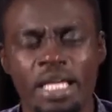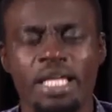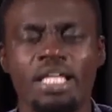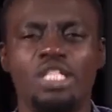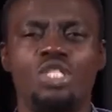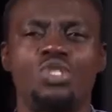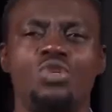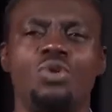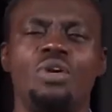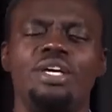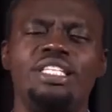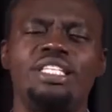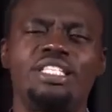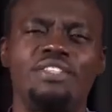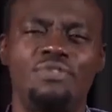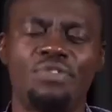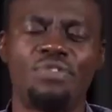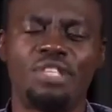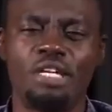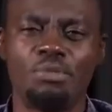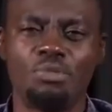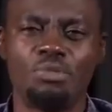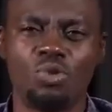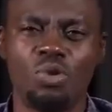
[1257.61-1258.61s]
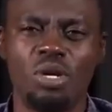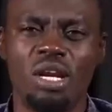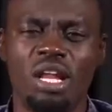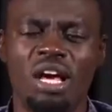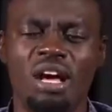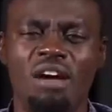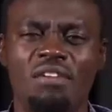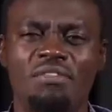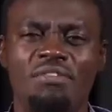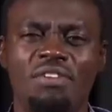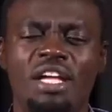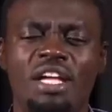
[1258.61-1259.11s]
It's so easy for them to
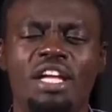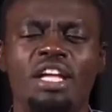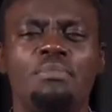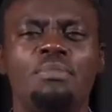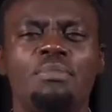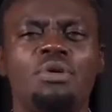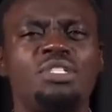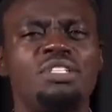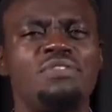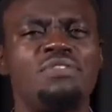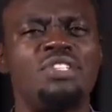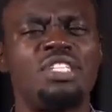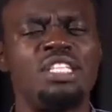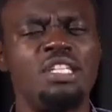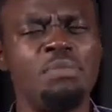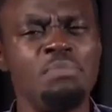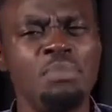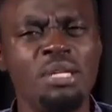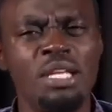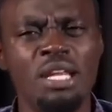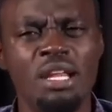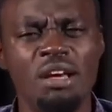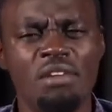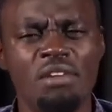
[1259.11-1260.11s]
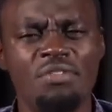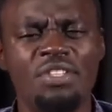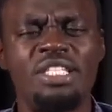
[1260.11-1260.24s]
love because they've seen me love.